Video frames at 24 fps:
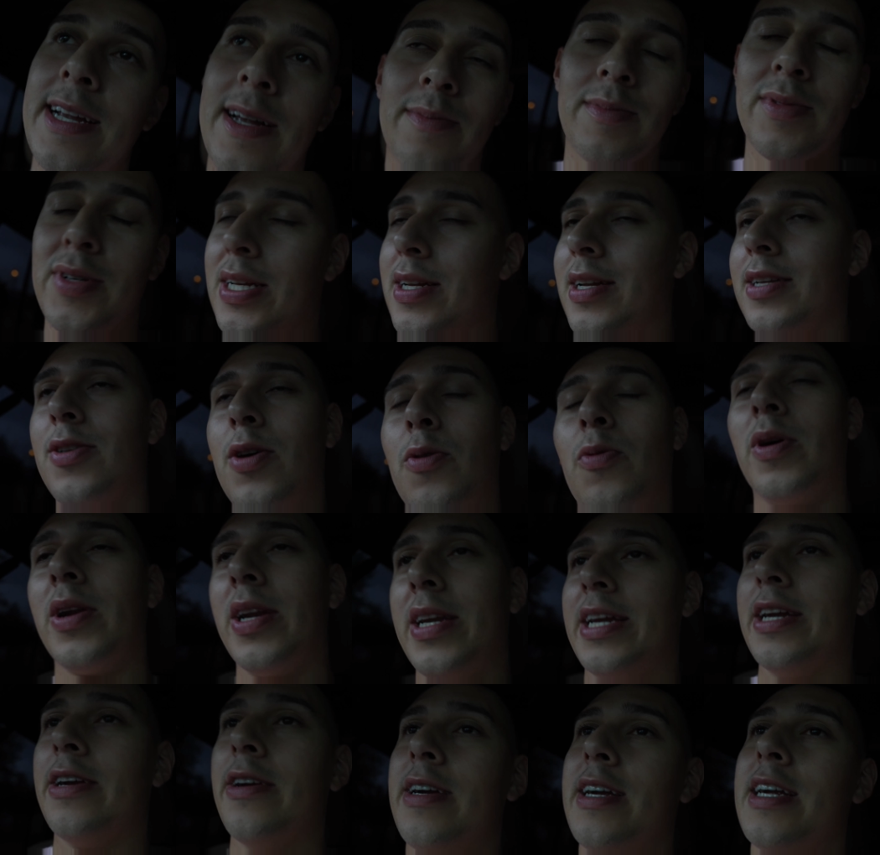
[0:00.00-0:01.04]
I'm like, don't want
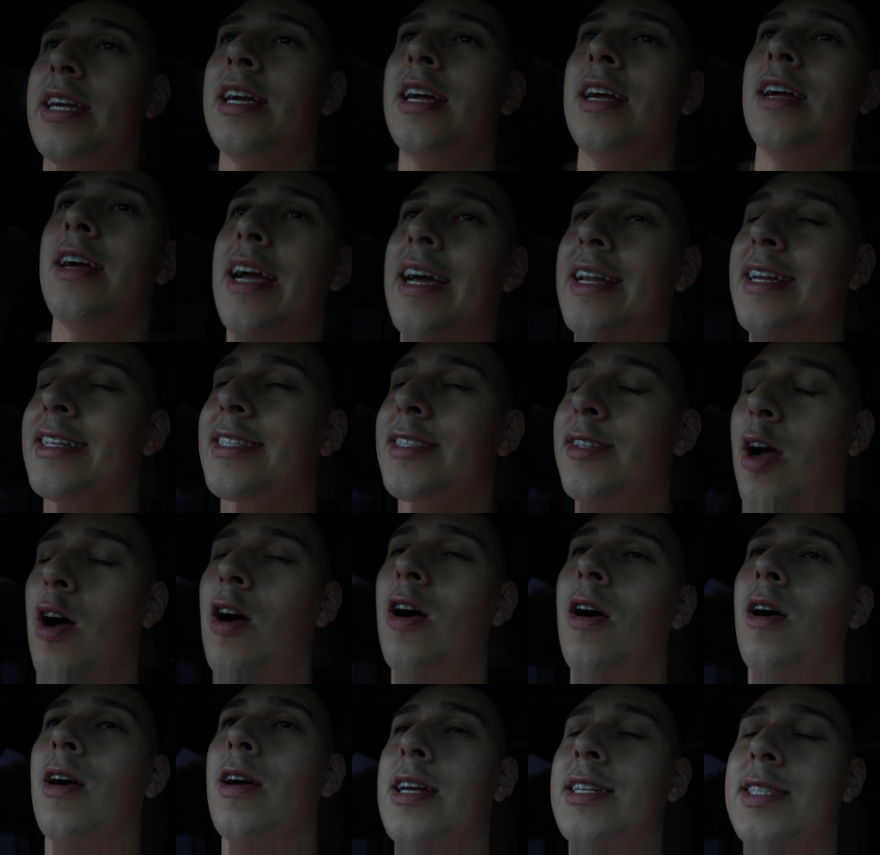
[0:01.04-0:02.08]
to hear it. And it's
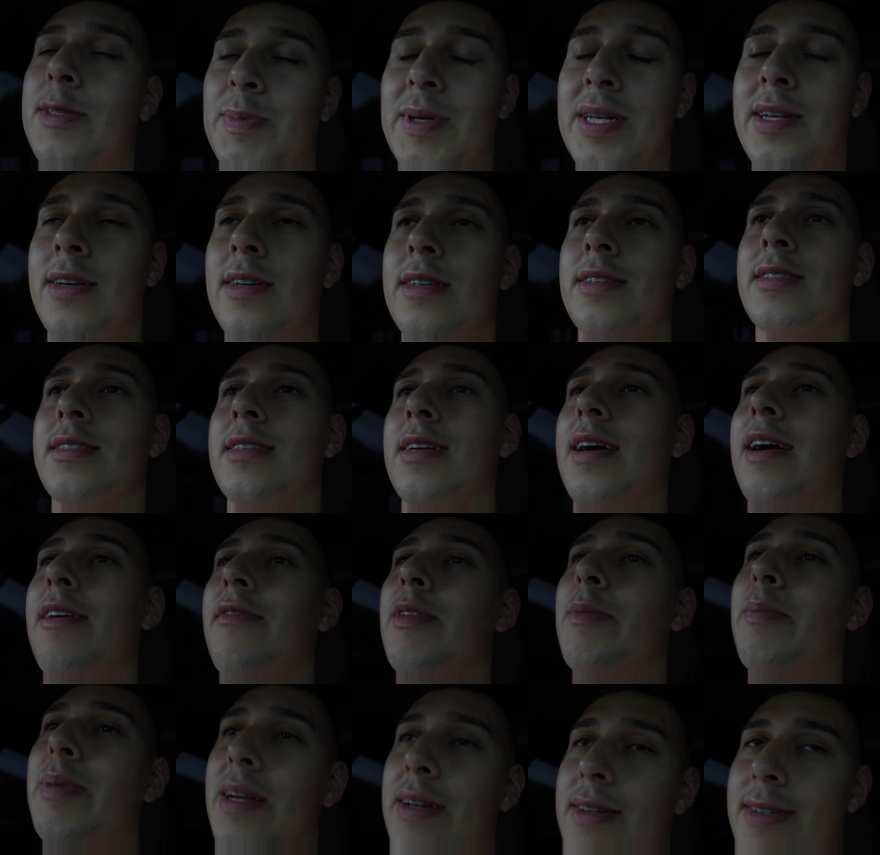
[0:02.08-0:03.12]
caught. It's because I have
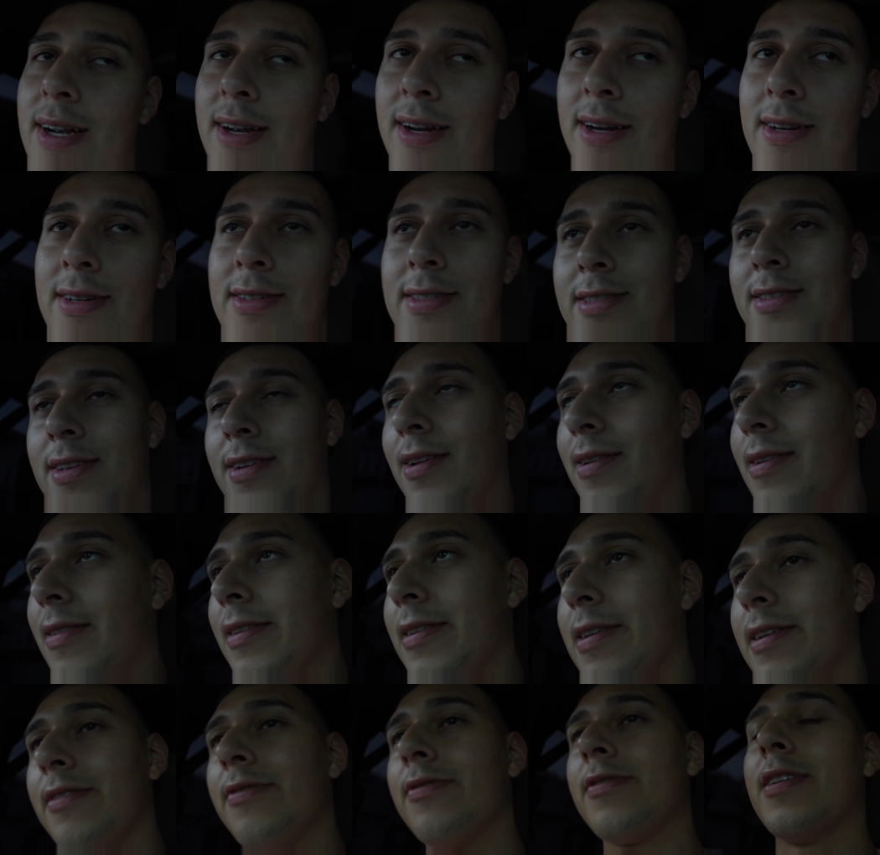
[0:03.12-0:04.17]
the bigger tires and a
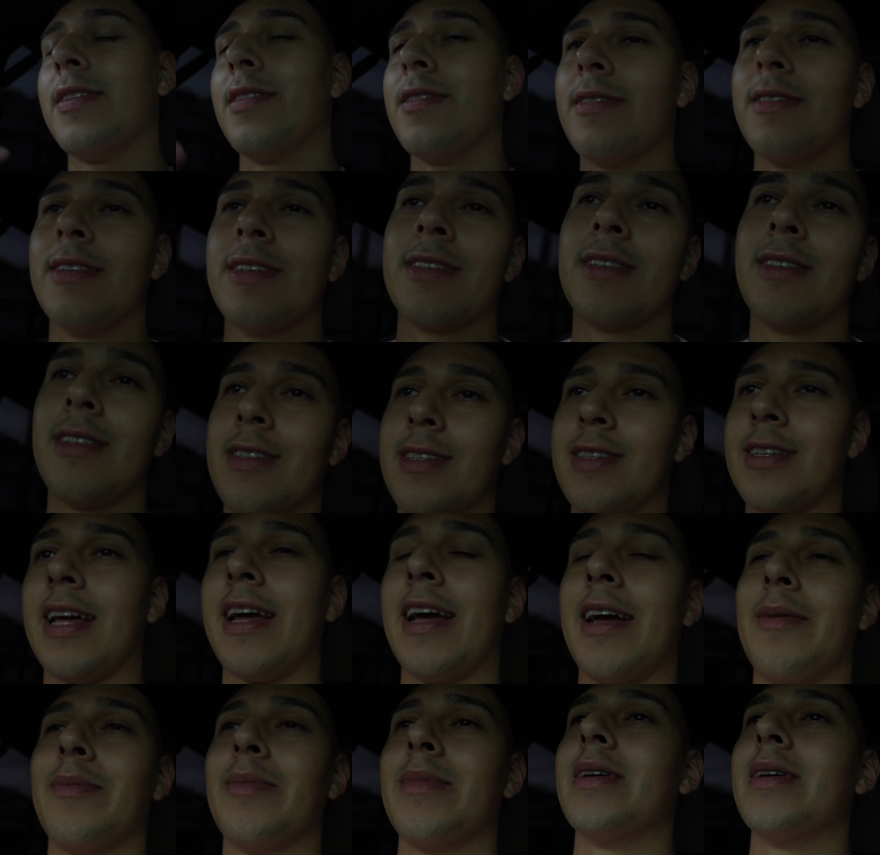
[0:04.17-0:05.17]
lift and this and this and that.